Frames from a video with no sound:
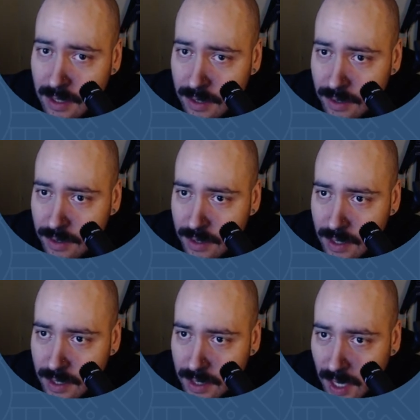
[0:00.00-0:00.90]
the
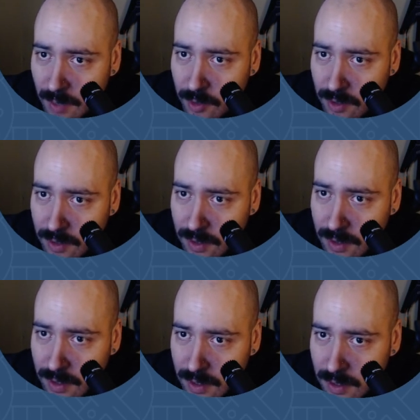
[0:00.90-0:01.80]
YAML
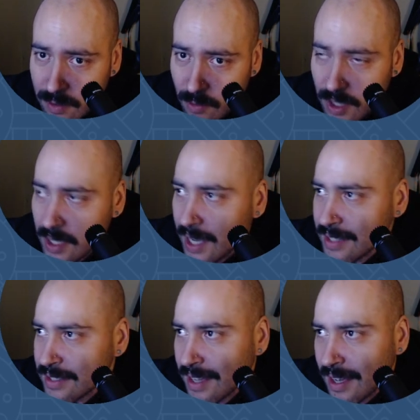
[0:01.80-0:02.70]
one last
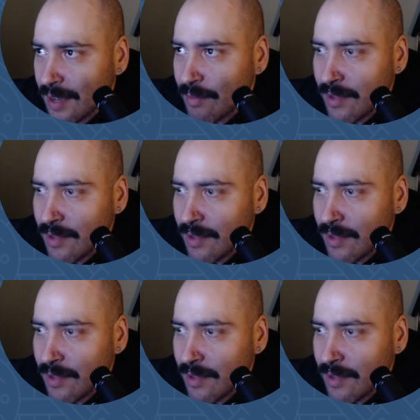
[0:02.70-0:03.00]
time